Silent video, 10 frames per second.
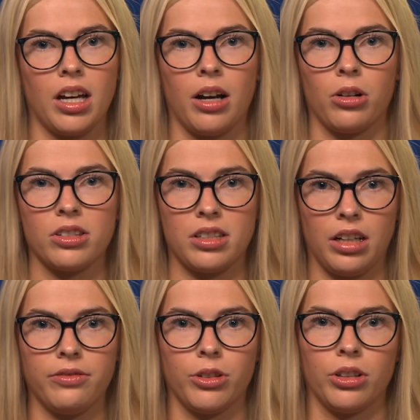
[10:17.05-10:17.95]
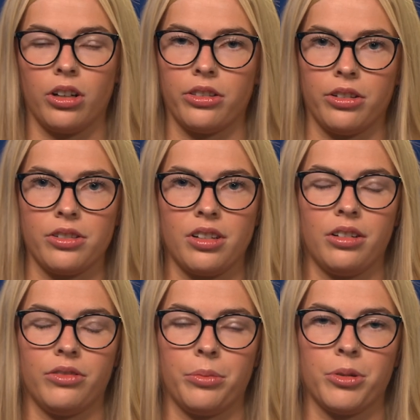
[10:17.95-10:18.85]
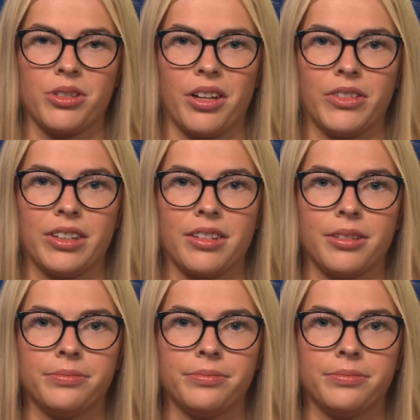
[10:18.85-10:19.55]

at Stanford on Thursday, November 7th.